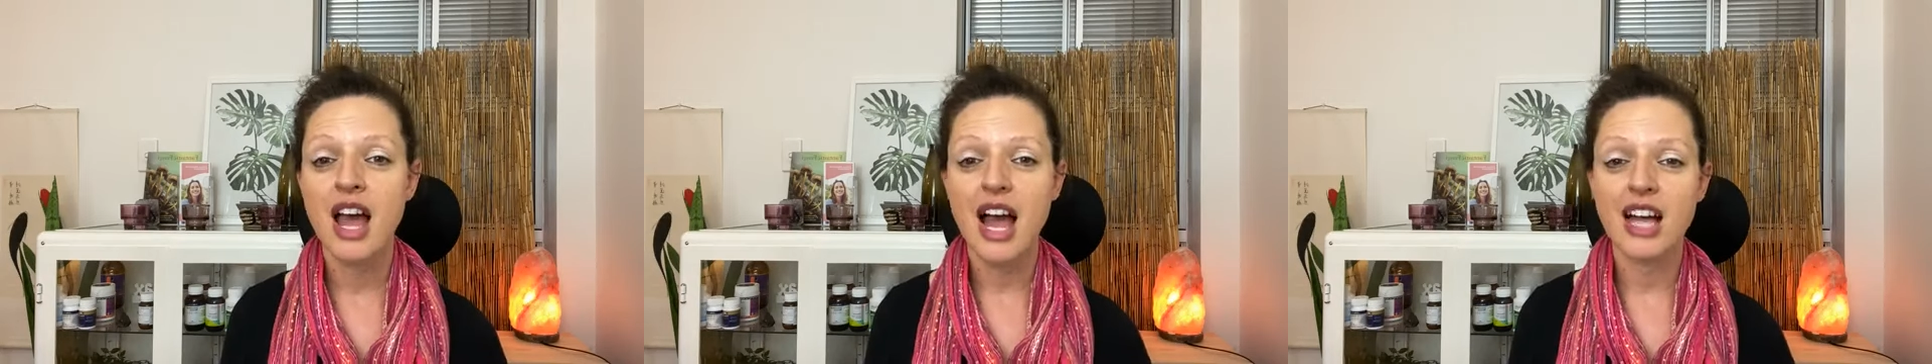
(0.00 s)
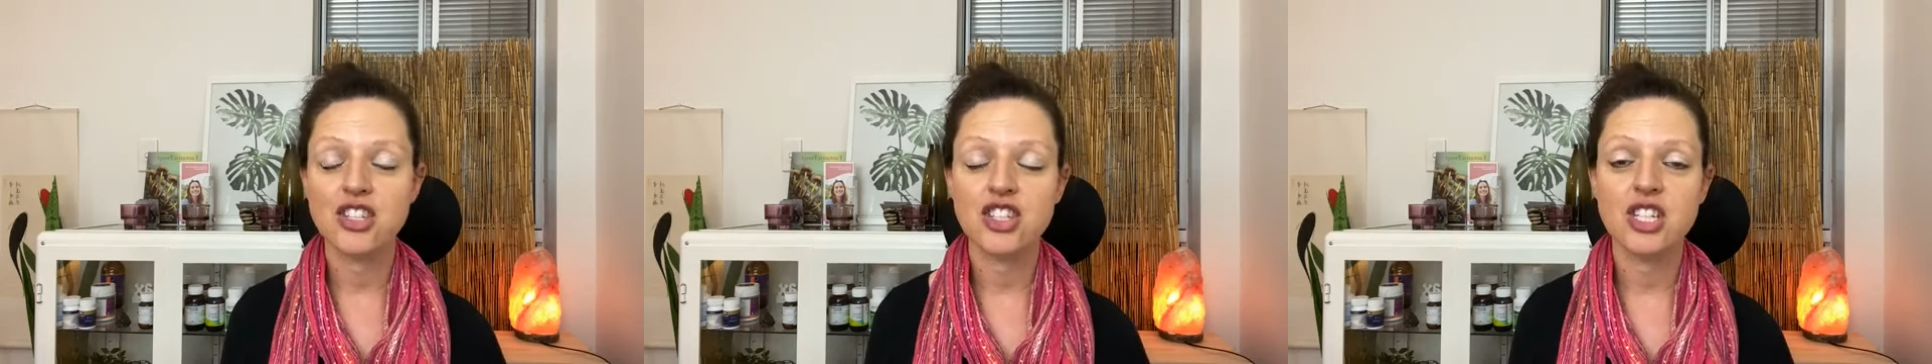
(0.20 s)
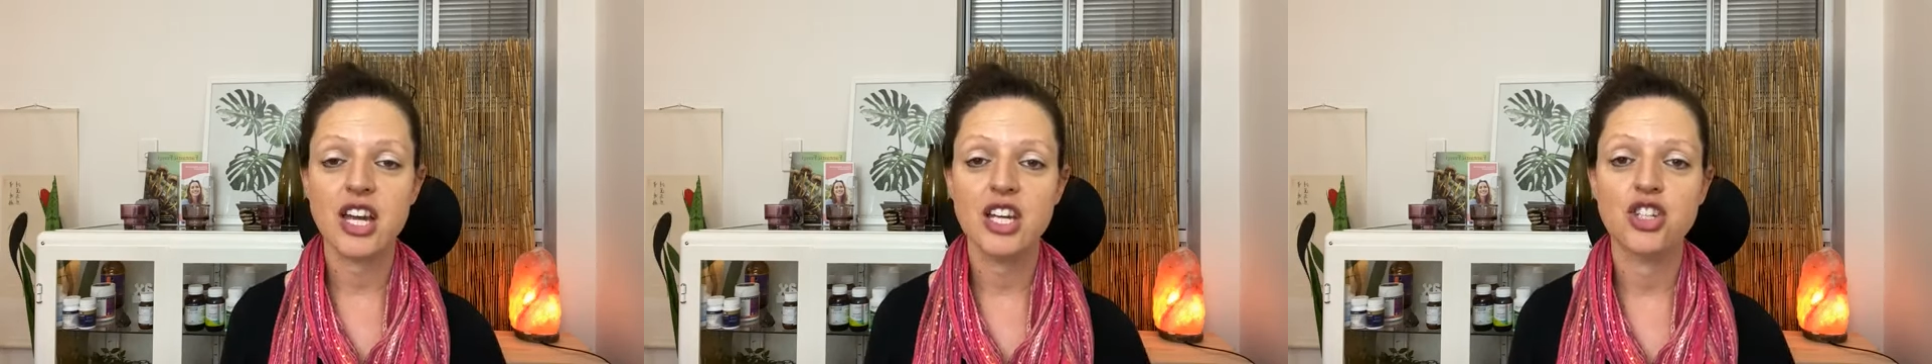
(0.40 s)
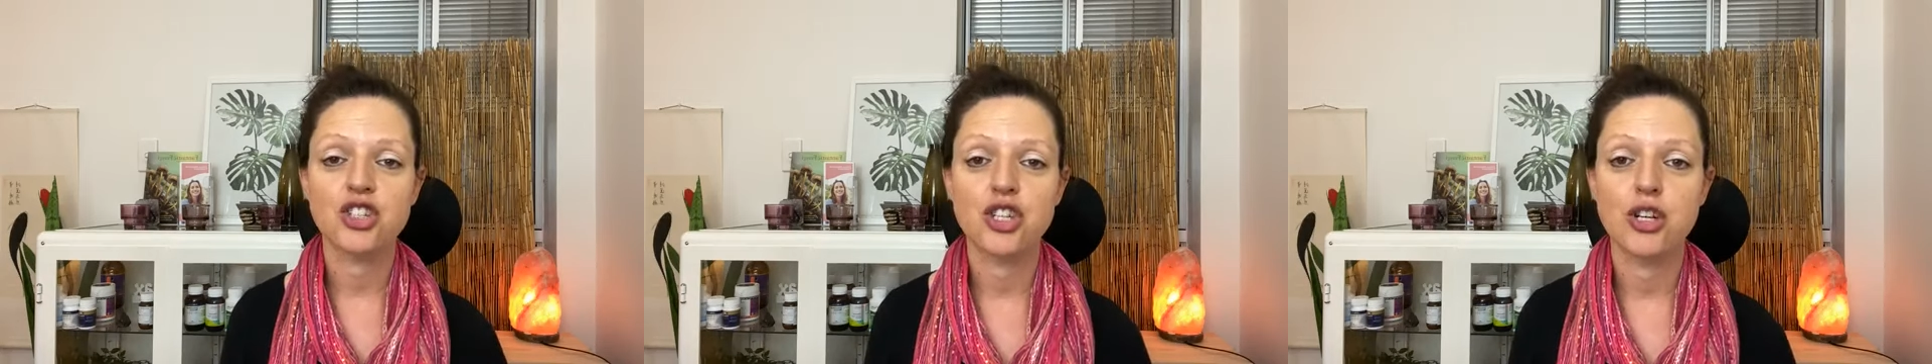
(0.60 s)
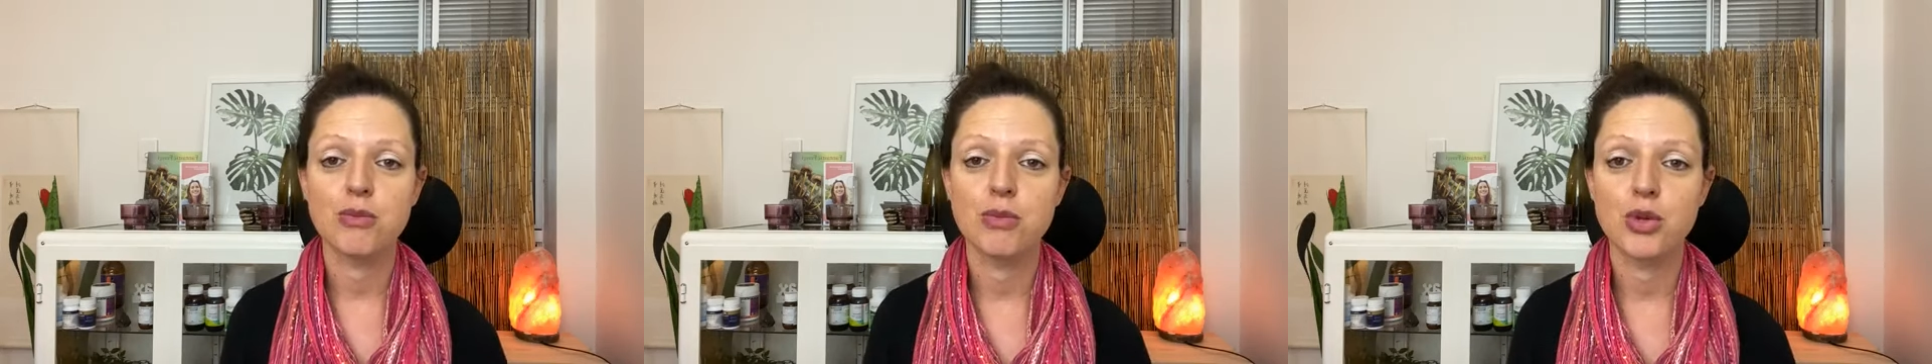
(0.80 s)

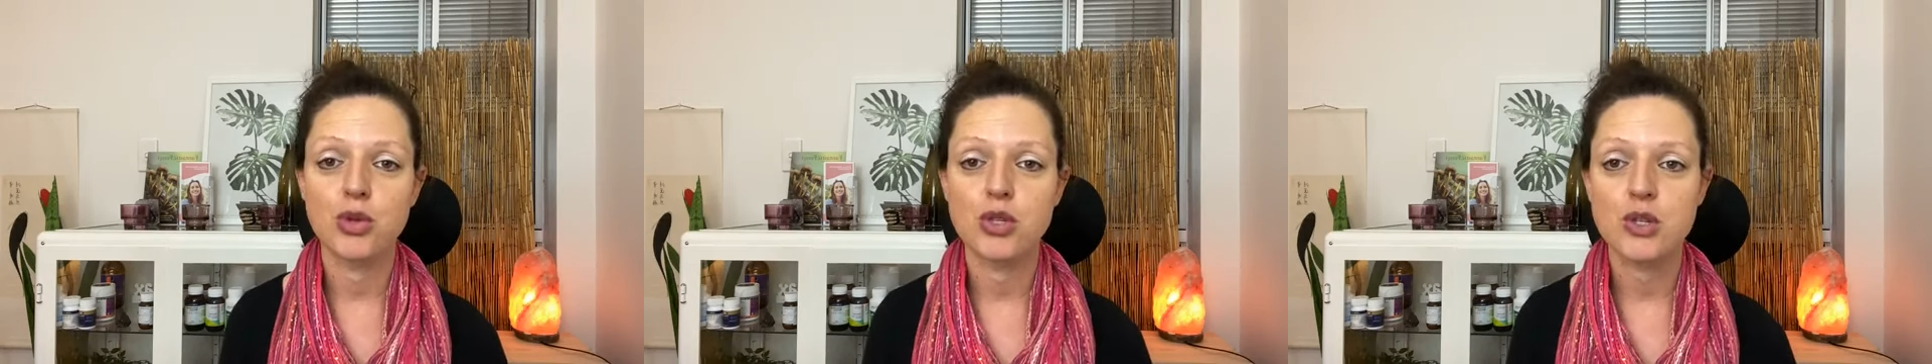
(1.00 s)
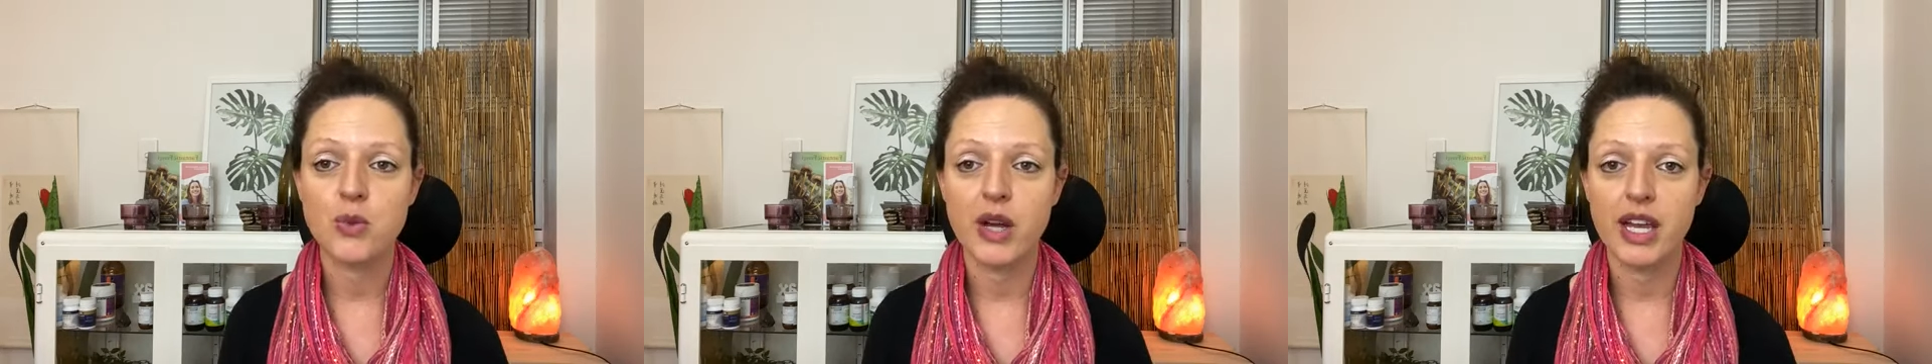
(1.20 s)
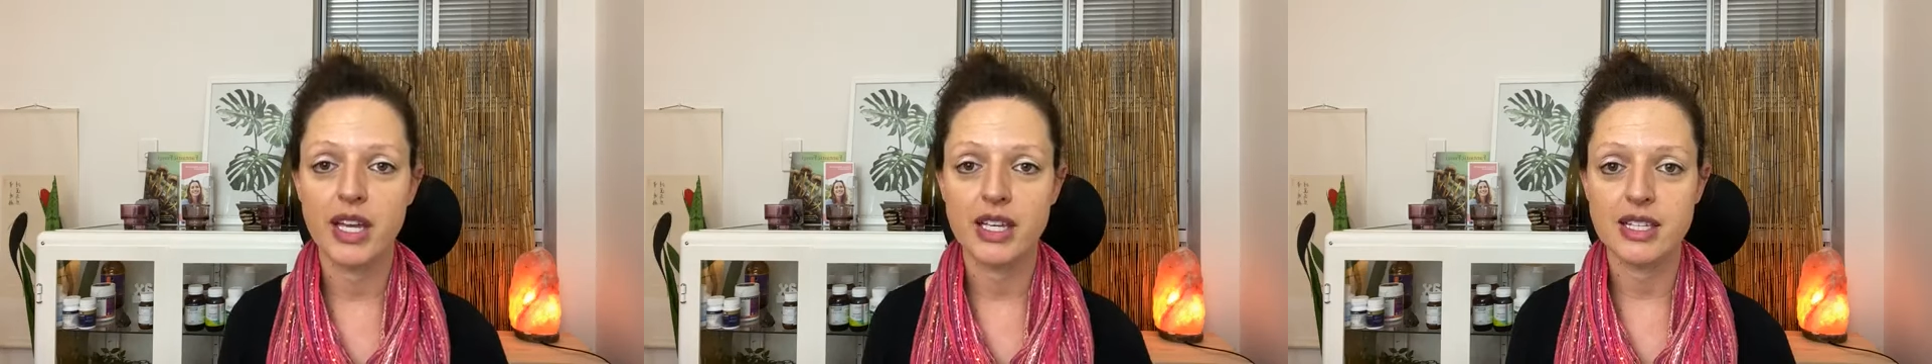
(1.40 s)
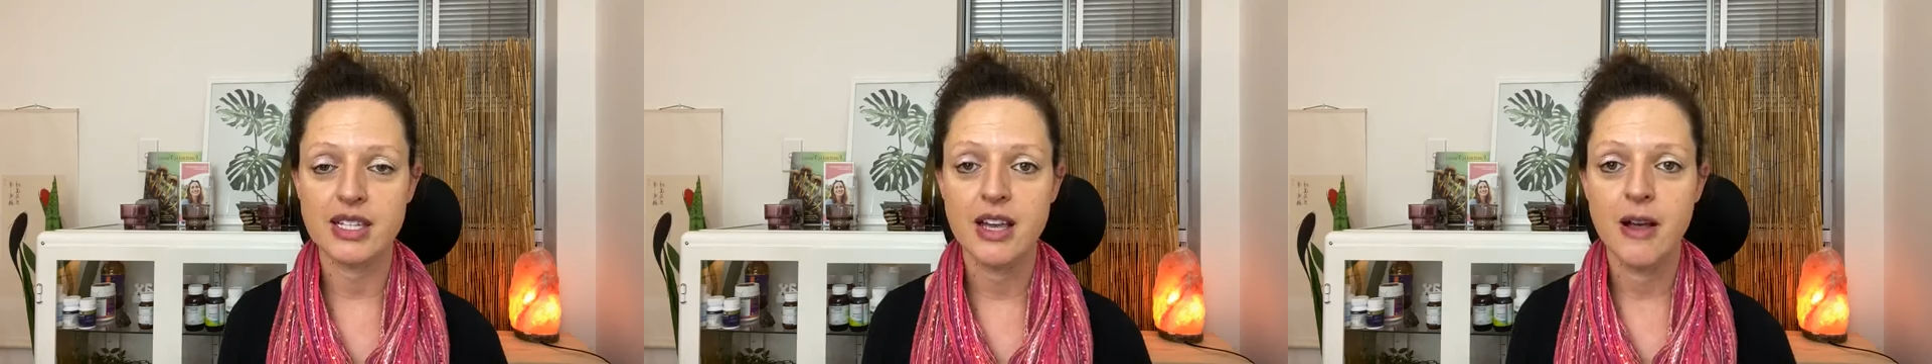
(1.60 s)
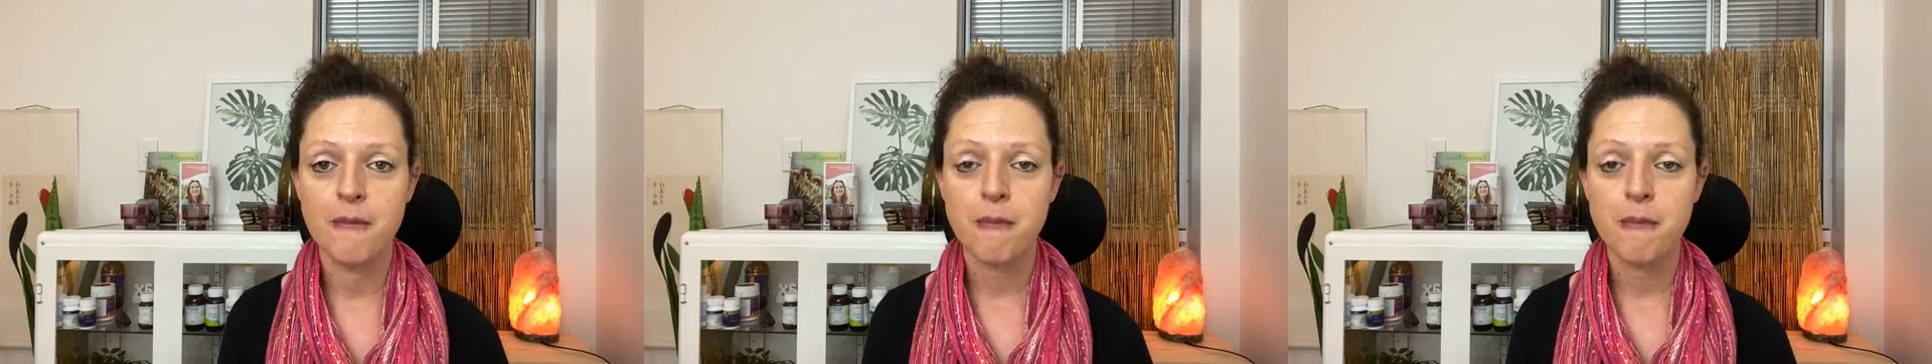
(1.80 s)
agitation, mood swings,